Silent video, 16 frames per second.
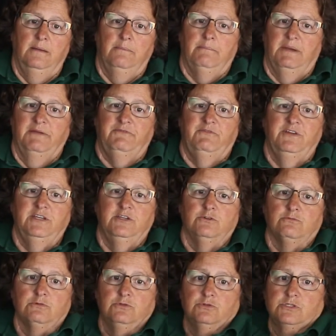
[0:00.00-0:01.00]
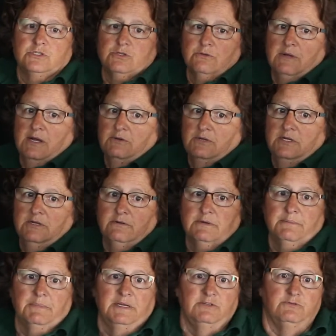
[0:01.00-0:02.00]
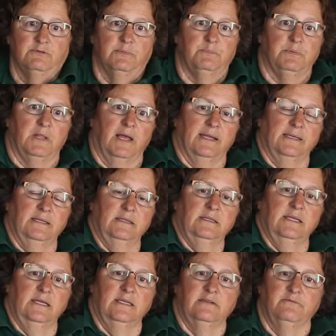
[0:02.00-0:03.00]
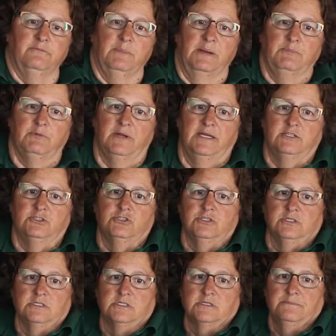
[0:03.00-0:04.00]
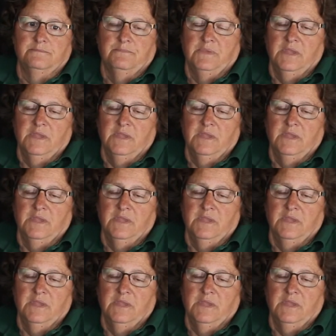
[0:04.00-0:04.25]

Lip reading: My feeder roots are out here at my drip line at the end of my branches.